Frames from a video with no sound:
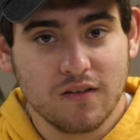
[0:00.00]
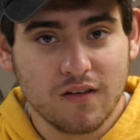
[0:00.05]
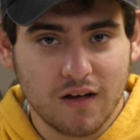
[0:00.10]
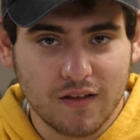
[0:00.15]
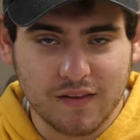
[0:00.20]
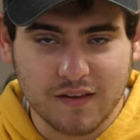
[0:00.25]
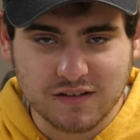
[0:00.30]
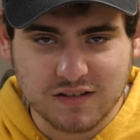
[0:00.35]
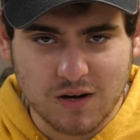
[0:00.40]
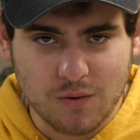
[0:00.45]

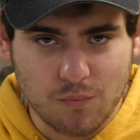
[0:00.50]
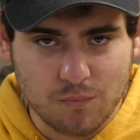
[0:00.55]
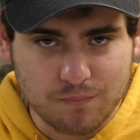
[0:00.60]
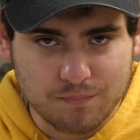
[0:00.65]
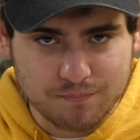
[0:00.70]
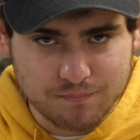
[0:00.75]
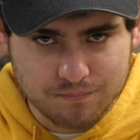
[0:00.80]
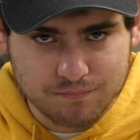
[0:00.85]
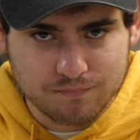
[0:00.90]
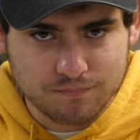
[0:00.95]
unless I
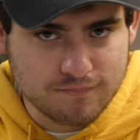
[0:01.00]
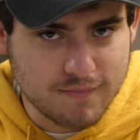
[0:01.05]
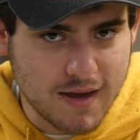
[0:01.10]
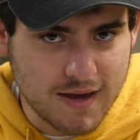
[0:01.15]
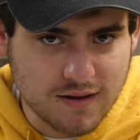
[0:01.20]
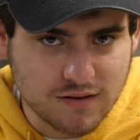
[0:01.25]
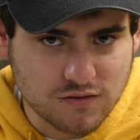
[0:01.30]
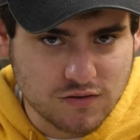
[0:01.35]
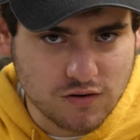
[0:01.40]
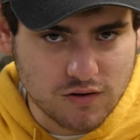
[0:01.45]

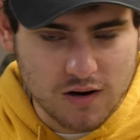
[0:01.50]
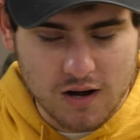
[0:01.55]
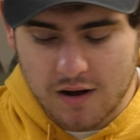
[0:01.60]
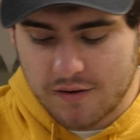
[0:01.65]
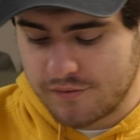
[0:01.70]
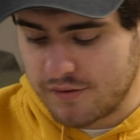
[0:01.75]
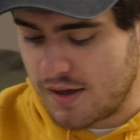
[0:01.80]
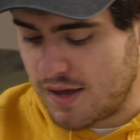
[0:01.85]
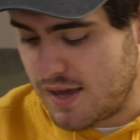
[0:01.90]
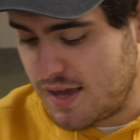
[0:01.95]
make it turn
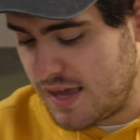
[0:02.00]
off,